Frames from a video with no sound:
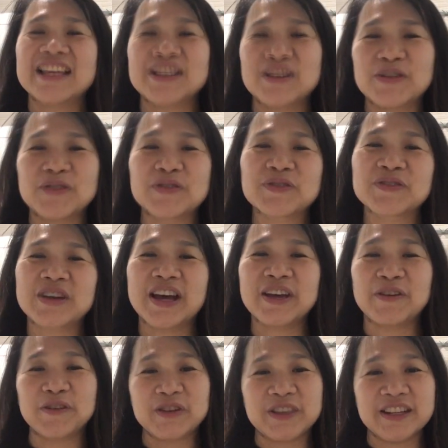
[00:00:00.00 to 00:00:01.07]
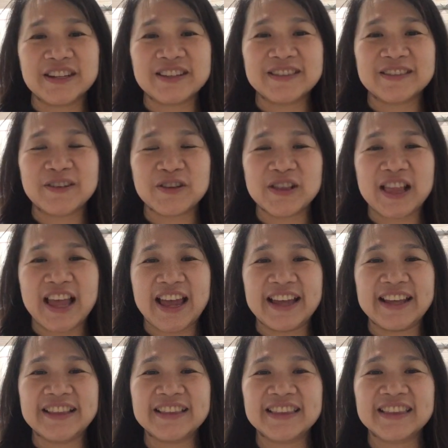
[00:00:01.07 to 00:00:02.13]
So I ordered
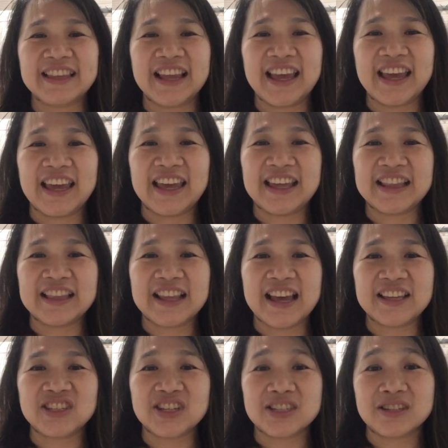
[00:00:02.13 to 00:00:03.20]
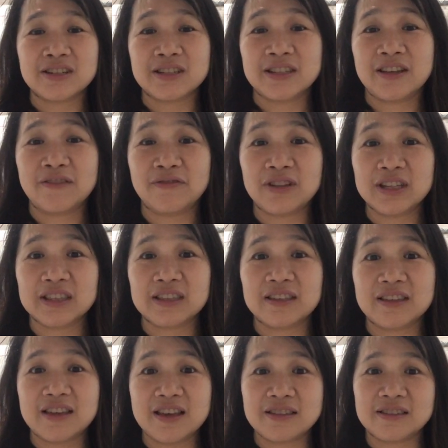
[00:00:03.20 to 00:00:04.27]
online and I just received it
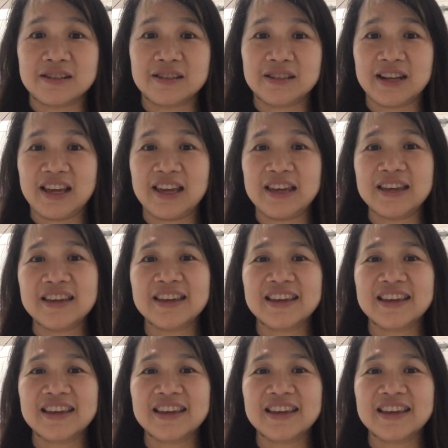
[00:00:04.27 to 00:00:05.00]
yesterday.